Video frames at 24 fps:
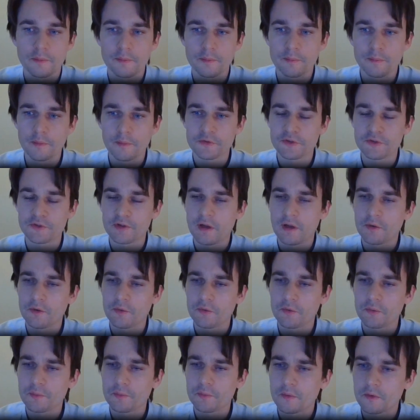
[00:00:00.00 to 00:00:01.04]
Marcin,
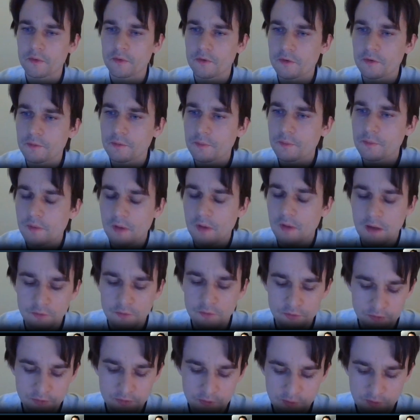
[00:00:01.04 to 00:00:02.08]
how or how
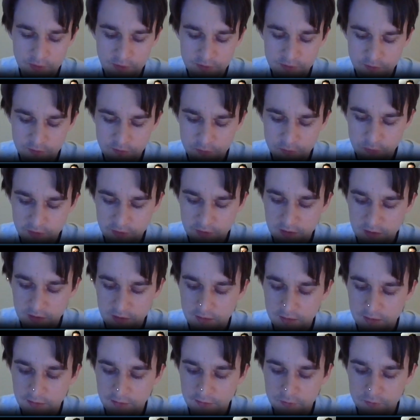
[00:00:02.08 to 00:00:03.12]
do you do that with
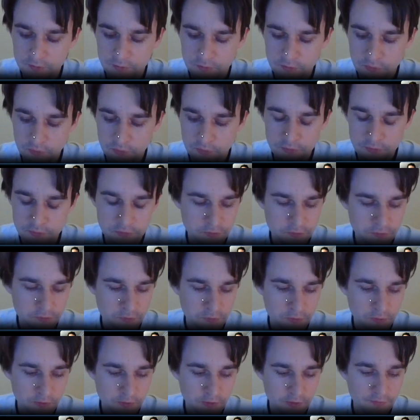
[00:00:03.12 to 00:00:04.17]
Kdenlive? Do you
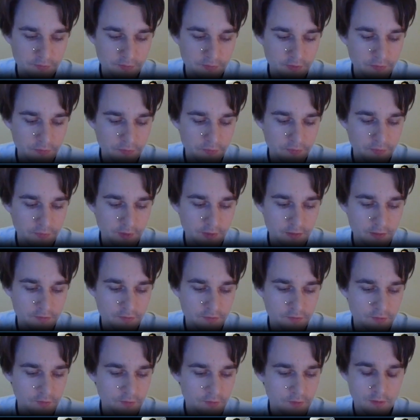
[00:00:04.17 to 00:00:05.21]
store the video
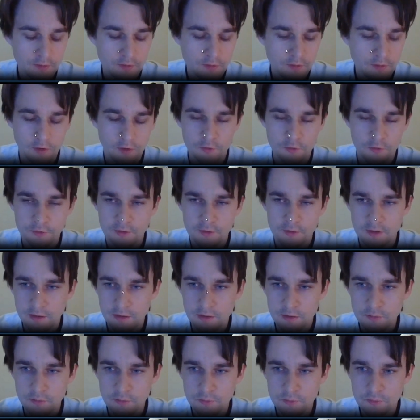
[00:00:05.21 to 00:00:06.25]
files on
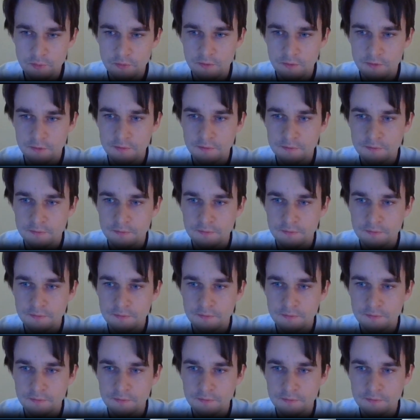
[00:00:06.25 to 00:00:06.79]
cloud or?